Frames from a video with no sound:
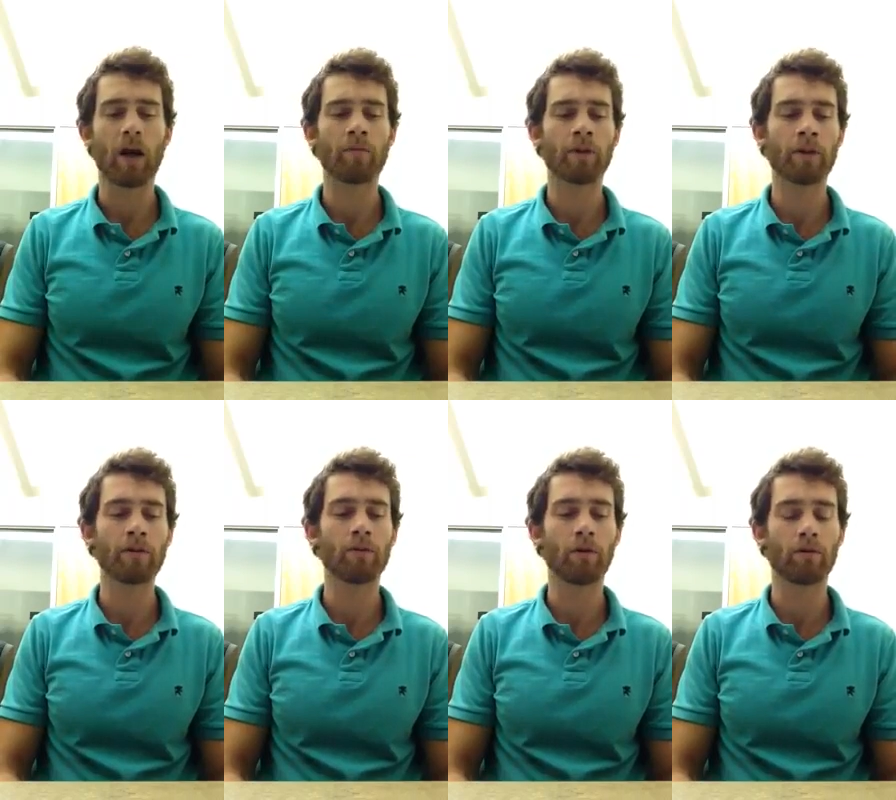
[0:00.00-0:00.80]
I am the
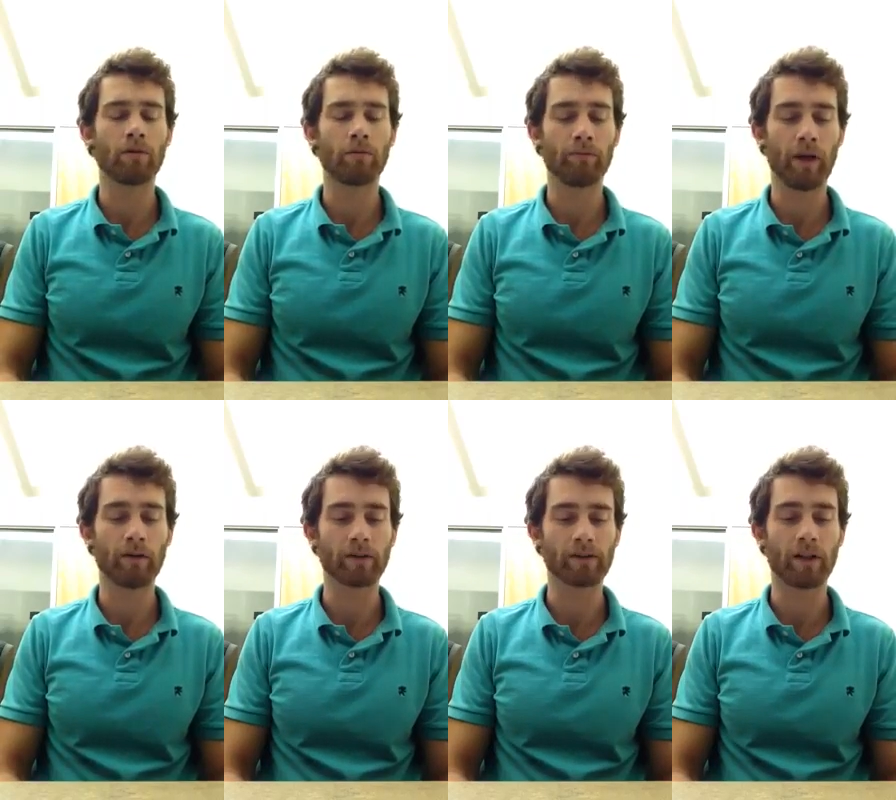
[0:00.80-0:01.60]
Negro,
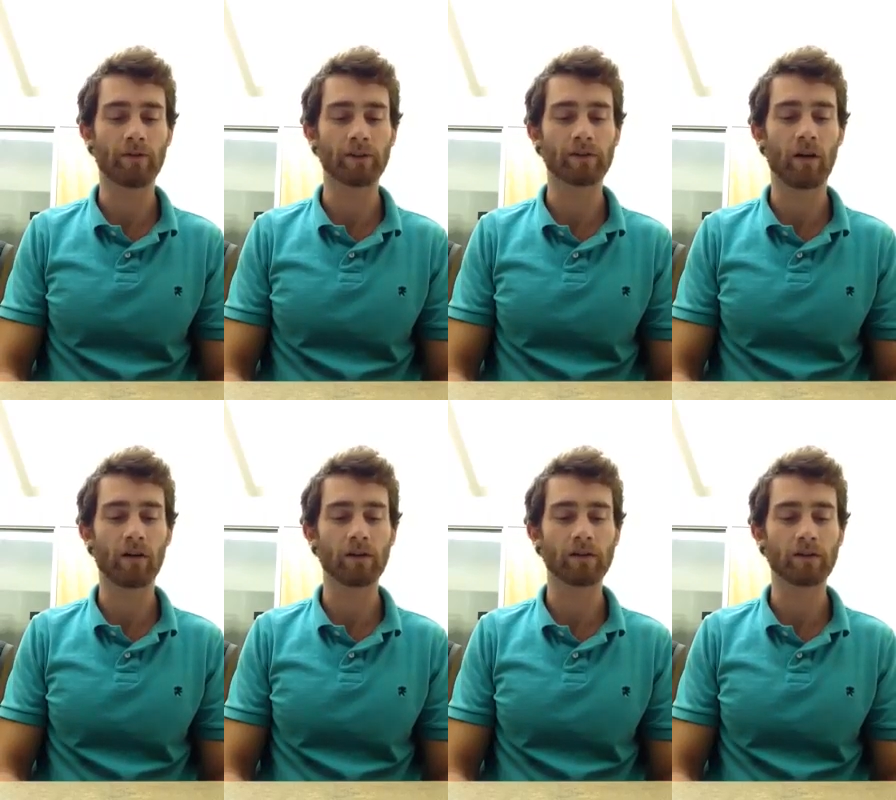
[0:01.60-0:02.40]
bearing slavery
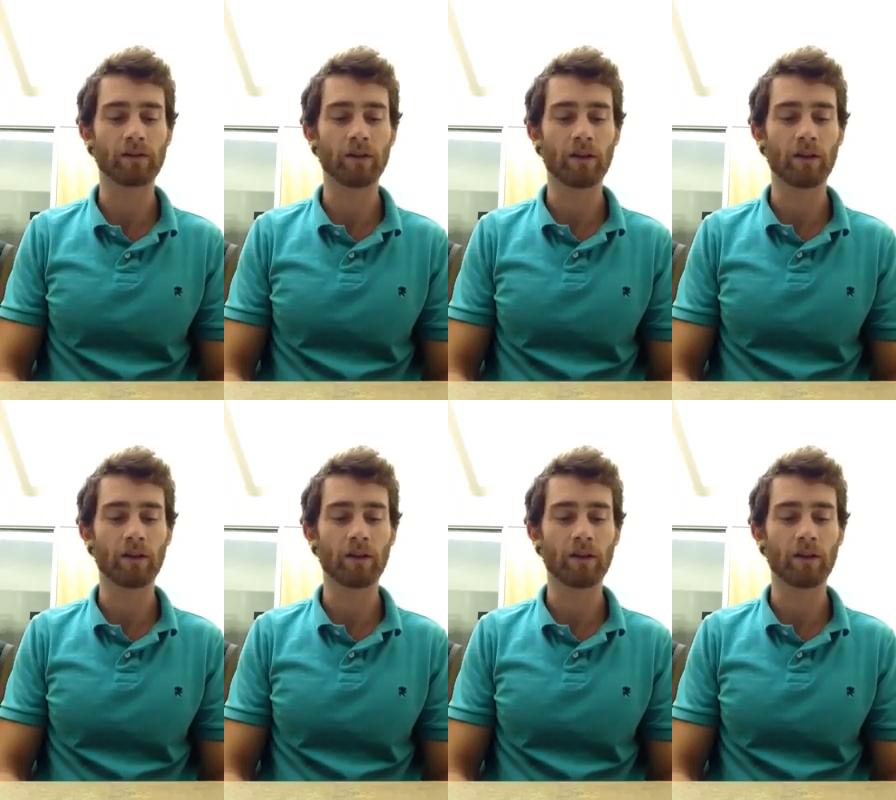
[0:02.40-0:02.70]
scars.